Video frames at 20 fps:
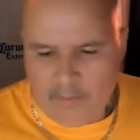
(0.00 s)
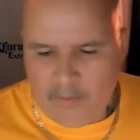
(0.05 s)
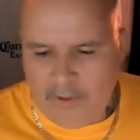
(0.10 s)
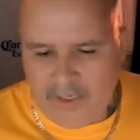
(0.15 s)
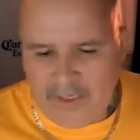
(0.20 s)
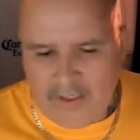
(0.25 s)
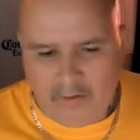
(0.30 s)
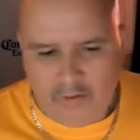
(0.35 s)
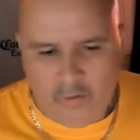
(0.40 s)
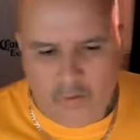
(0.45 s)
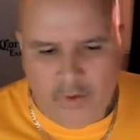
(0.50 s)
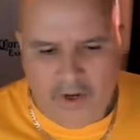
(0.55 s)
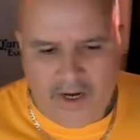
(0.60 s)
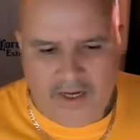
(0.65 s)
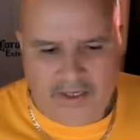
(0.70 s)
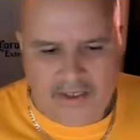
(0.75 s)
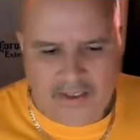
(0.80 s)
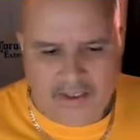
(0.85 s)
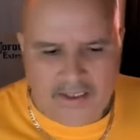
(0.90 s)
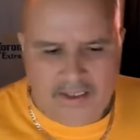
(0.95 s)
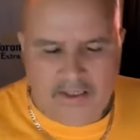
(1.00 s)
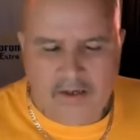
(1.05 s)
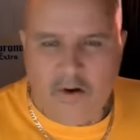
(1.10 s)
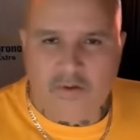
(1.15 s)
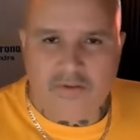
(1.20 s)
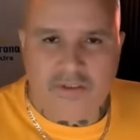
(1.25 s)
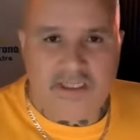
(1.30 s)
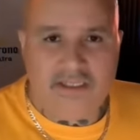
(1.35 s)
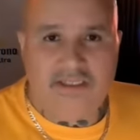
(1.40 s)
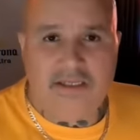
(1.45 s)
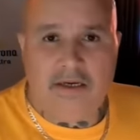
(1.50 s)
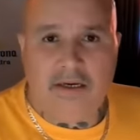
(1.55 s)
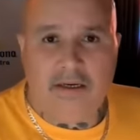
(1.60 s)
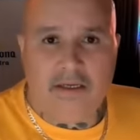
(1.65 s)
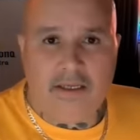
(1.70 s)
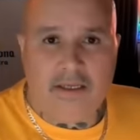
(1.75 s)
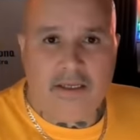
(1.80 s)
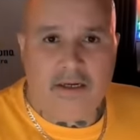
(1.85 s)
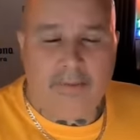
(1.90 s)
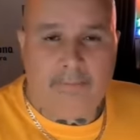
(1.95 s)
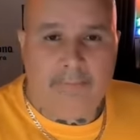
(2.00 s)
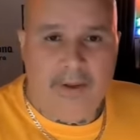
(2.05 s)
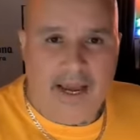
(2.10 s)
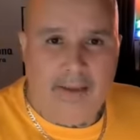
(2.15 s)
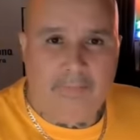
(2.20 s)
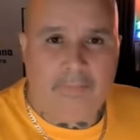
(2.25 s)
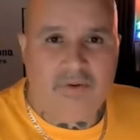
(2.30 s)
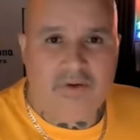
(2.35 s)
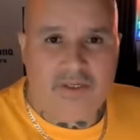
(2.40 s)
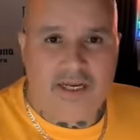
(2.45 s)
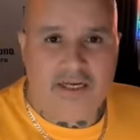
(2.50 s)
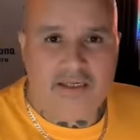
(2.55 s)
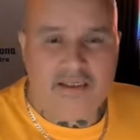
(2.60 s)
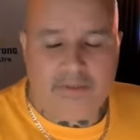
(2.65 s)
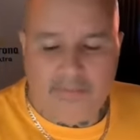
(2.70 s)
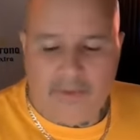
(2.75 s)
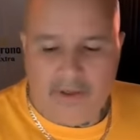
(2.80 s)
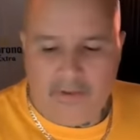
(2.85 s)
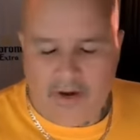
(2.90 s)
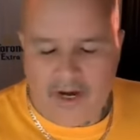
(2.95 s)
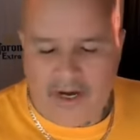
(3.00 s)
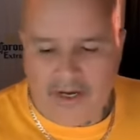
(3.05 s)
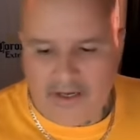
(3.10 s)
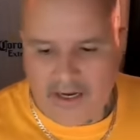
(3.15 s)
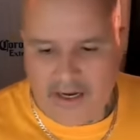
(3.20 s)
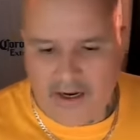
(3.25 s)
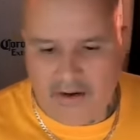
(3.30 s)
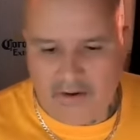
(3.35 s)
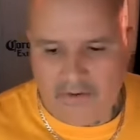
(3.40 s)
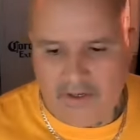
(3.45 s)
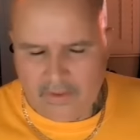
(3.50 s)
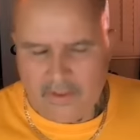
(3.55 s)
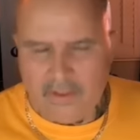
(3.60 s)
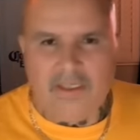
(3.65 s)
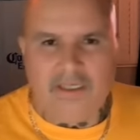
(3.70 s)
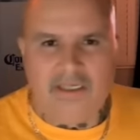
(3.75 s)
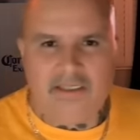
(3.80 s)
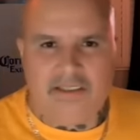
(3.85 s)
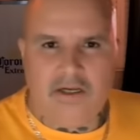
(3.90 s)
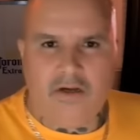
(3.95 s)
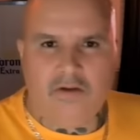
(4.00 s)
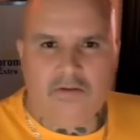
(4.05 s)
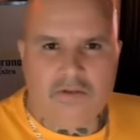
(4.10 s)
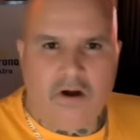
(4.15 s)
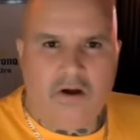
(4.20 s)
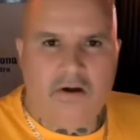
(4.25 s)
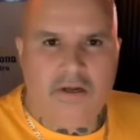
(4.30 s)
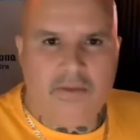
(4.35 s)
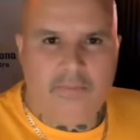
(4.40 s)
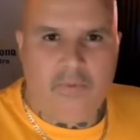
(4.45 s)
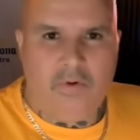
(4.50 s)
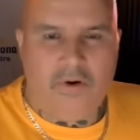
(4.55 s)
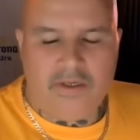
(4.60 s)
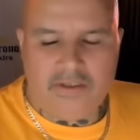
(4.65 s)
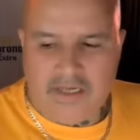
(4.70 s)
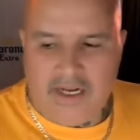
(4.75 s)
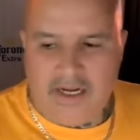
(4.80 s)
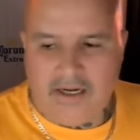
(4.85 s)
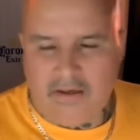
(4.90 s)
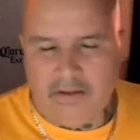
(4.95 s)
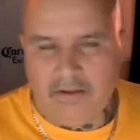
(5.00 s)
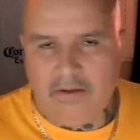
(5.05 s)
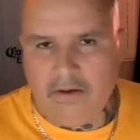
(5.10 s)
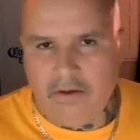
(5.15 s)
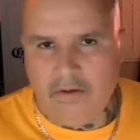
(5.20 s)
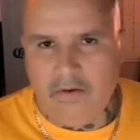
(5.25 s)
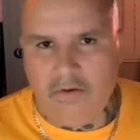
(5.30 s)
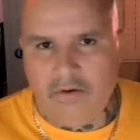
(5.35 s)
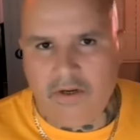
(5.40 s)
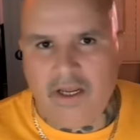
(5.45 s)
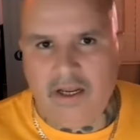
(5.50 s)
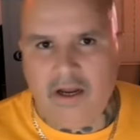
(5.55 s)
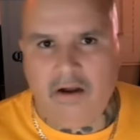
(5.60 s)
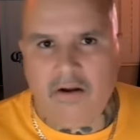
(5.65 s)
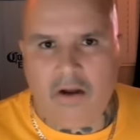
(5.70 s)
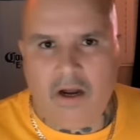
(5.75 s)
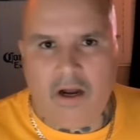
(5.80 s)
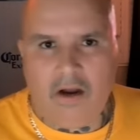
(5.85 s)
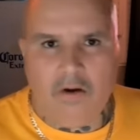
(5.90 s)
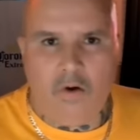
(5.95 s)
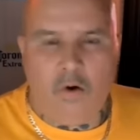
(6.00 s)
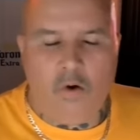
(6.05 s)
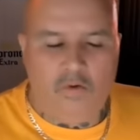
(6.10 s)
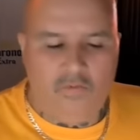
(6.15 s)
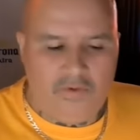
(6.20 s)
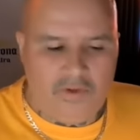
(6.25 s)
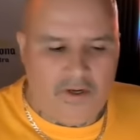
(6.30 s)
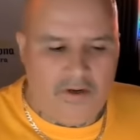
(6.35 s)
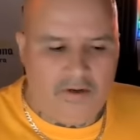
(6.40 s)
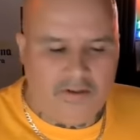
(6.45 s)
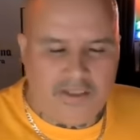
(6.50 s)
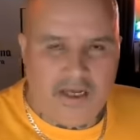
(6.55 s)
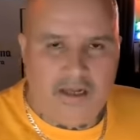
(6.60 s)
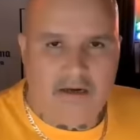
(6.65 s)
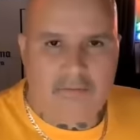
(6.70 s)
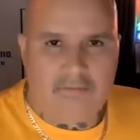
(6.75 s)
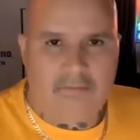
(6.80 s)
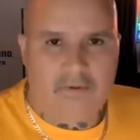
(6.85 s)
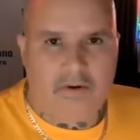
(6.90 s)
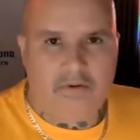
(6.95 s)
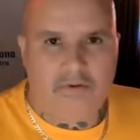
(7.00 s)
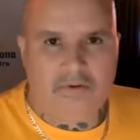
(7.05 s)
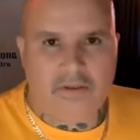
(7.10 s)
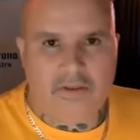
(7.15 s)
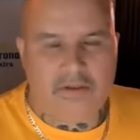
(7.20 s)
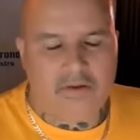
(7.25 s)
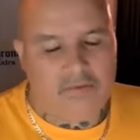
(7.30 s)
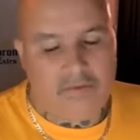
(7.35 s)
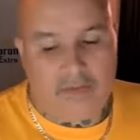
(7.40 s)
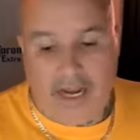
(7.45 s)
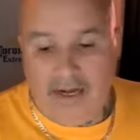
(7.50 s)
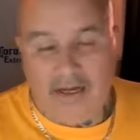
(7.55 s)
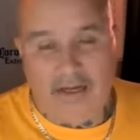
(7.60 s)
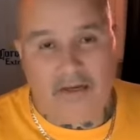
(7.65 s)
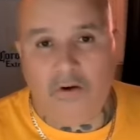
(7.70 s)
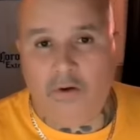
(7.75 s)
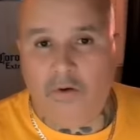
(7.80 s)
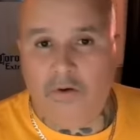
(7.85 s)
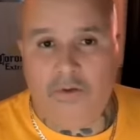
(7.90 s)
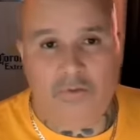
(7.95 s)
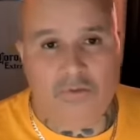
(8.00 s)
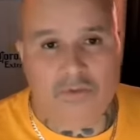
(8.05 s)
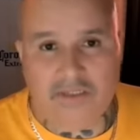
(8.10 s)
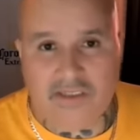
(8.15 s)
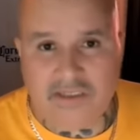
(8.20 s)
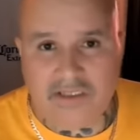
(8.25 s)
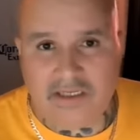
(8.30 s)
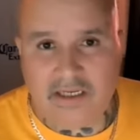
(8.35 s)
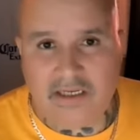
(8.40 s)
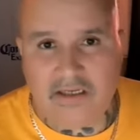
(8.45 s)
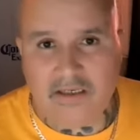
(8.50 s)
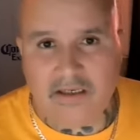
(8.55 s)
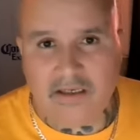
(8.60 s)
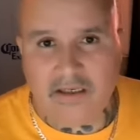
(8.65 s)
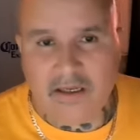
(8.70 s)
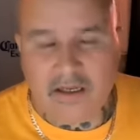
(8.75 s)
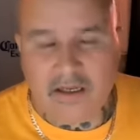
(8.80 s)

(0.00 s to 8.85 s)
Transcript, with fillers: But either way, he knows he's in a in a bad predicament right now. He tells Artie Boy, he's like, okay, I'll, I'll go over there and tell him, bro. You know, I didn't know he was a C.